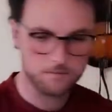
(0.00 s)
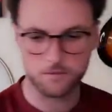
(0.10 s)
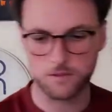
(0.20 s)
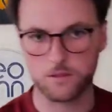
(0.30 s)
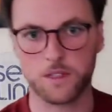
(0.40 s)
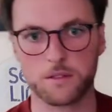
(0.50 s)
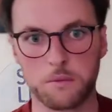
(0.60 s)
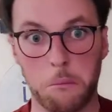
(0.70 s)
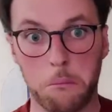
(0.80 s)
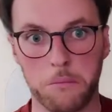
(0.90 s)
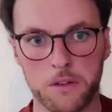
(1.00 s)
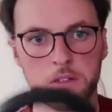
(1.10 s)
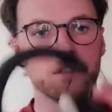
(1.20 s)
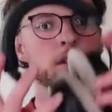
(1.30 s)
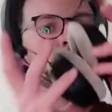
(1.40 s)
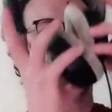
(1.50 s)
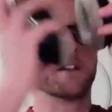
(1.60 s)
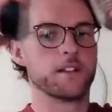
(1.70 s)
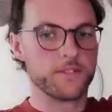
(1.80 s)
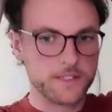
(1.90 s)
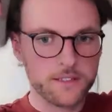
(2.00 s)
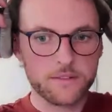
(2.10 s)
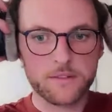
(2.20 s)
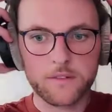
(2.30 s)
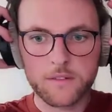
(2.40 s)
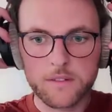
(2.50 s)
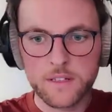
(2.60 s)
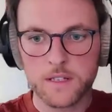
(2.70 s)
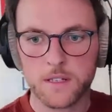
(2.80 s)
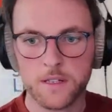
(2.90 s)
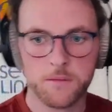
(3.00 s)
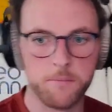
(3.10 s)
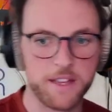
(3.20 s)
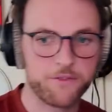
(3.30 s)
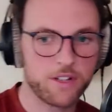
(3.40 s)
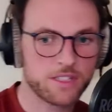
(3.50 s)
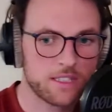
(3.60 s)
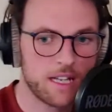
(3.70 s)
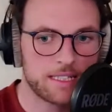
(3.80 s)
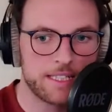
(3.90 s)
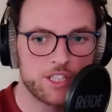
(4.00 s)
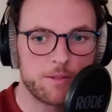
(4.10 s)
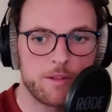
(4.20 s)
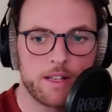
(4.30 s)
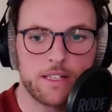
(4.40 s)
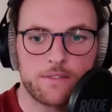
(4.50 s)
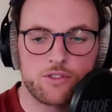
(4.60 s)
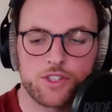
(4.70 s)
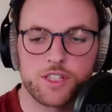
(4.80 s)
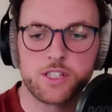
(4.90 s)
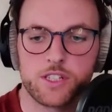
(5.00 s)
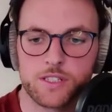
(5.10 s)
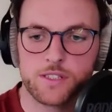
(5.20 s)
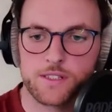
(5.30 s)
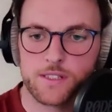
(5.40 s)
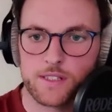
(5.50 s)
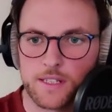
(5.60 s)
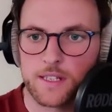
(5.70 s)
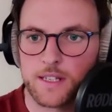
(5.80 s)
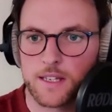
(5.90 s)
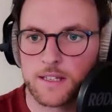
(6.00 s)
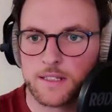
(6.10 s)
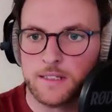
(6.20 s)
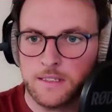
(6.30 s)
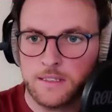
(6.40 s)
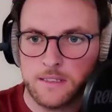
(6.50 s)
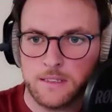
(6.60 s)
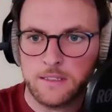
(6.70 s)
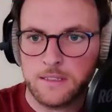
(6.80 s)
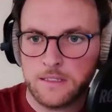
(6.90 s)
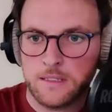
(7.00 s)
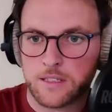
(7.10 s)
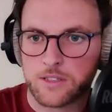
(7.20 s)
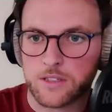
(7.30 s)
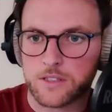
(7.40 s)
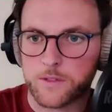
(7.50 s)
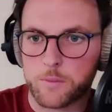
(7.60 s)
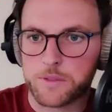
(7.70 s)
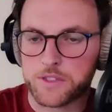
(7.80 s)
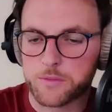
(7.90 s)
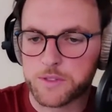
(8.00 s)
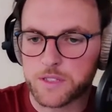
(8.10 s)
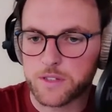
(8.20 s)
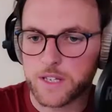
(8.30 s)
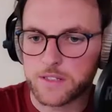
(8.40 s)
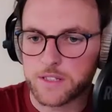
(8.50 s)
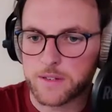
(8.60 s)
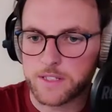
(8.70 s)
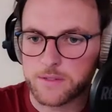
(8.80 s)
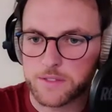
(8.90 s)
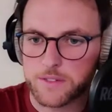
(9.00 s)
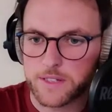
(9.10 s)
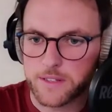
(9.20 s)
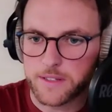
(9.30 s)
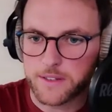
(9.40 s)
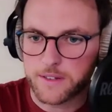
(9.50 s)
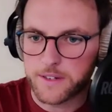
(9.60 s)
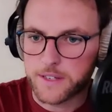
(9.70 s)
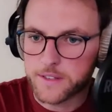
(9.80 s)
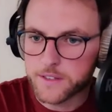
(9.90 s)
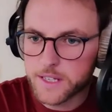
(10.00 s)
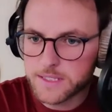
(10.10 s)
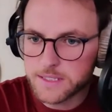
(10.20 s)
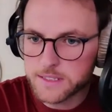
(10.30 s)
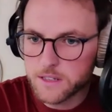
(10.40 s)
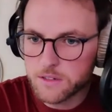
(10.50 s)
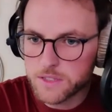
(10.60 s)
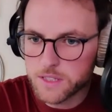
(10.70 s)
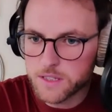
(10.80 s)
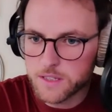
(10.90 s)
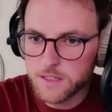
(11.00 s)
Okay. Nearly fell down. May 1st is a holiday in Germany, a lot of different traditions. So stuff open summer. Oh yeah, sorry, actually I read all that there already. You guys need to go to